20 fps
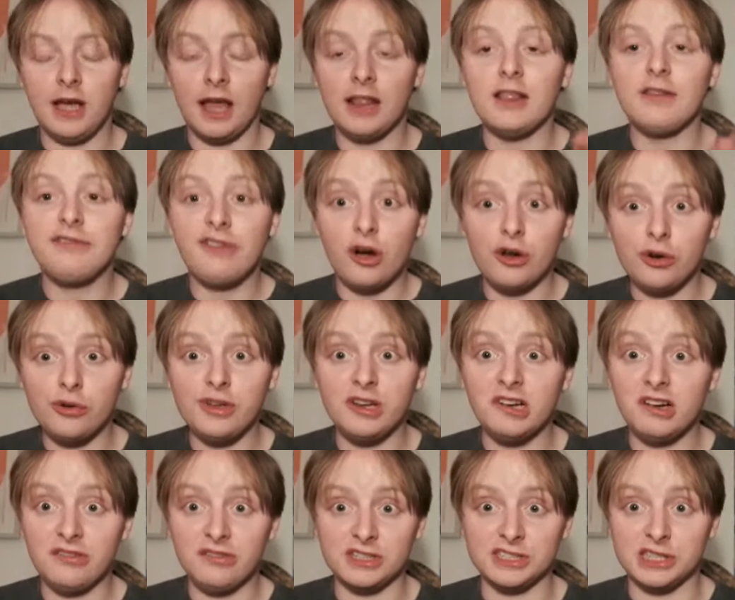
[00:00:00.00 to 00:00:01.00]
In the final year
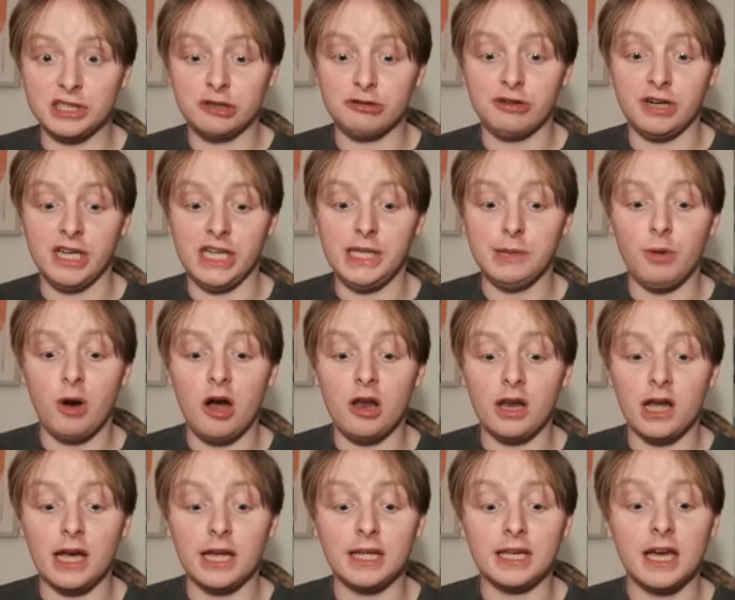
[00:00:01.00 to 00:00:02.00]
of his degree, you are
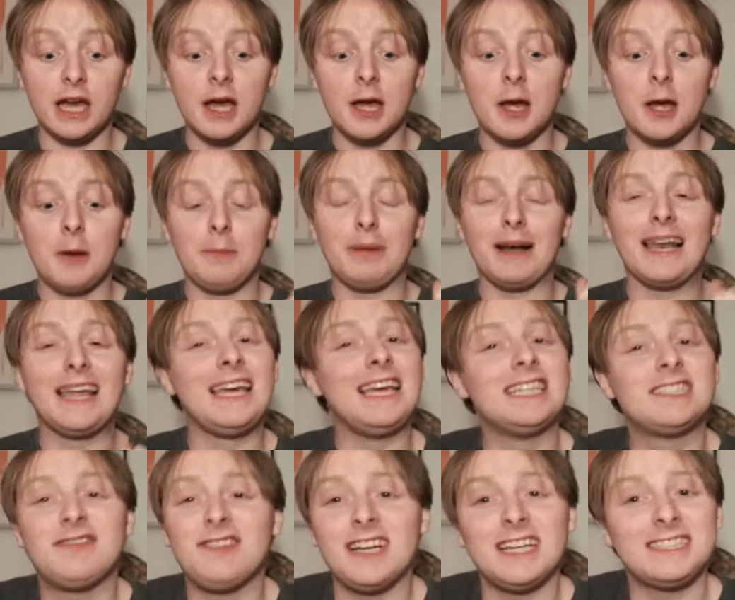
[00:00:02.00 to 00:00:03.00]
like,
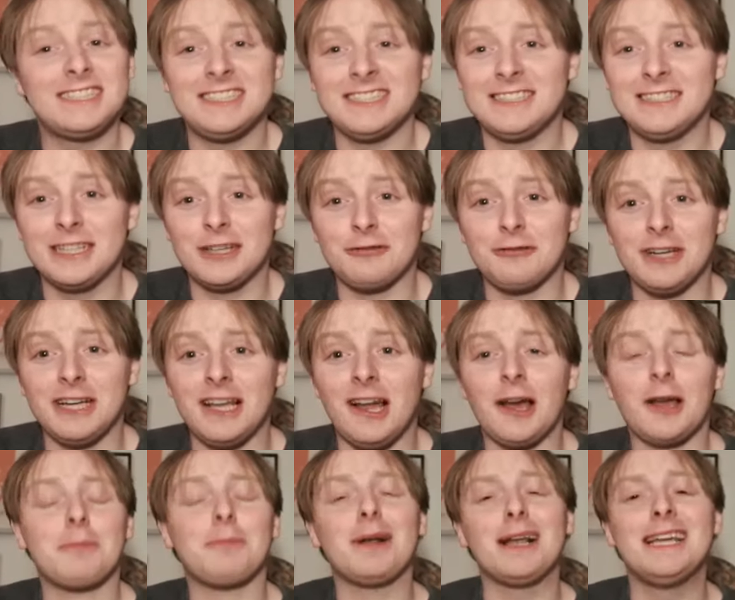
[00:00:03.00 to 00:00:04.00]
please finish this degree.
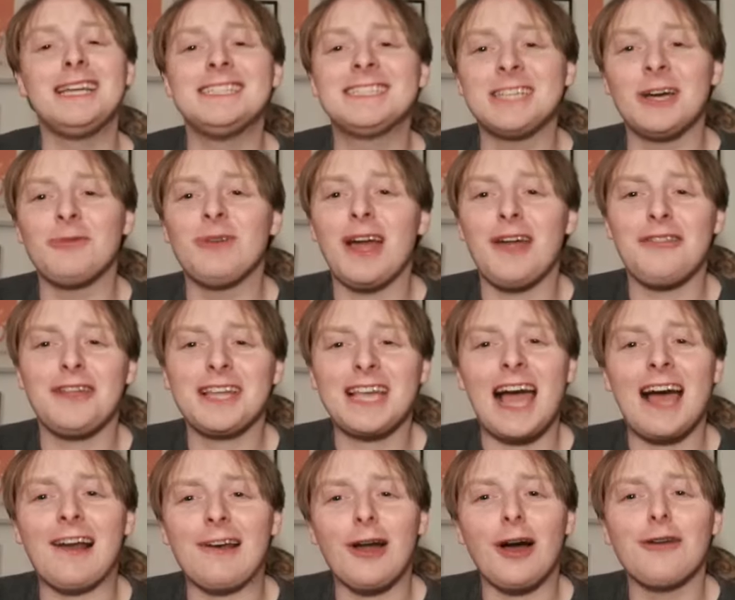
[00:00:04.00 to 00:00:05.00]
Like, please don't let the
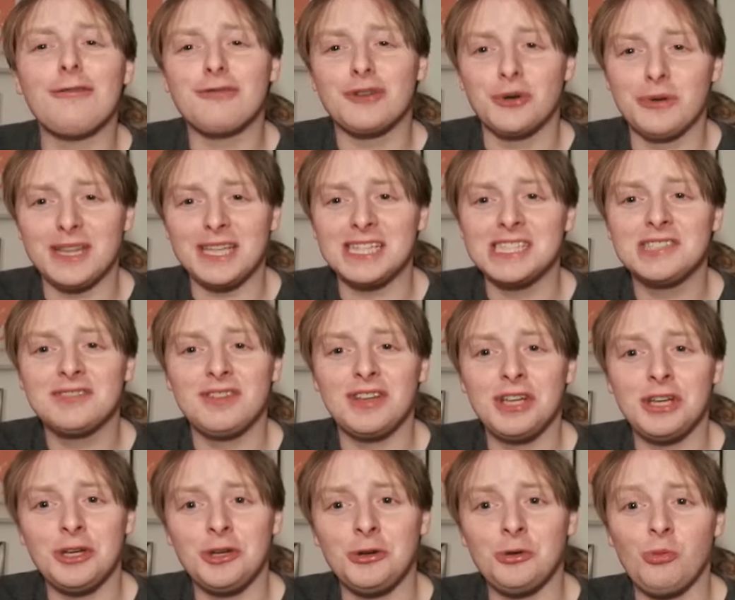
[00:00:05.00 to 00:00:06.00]
gang life ruin this for
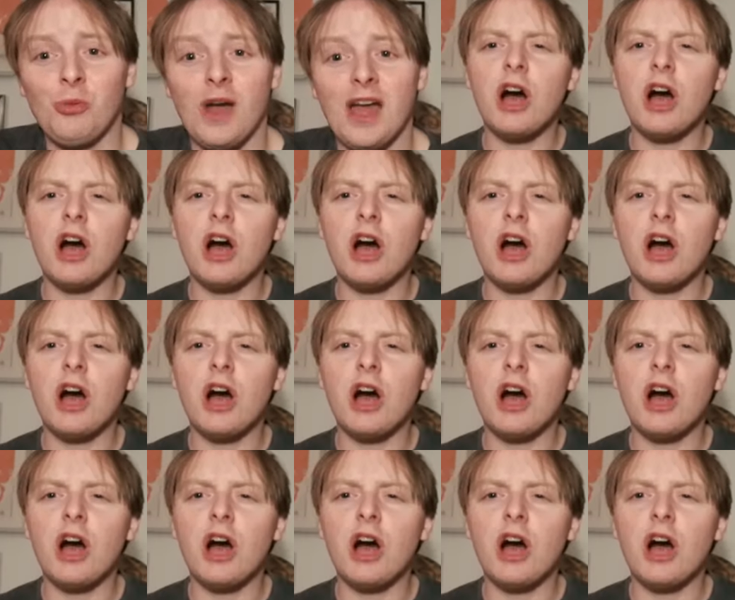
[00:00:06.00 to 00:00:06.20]
you.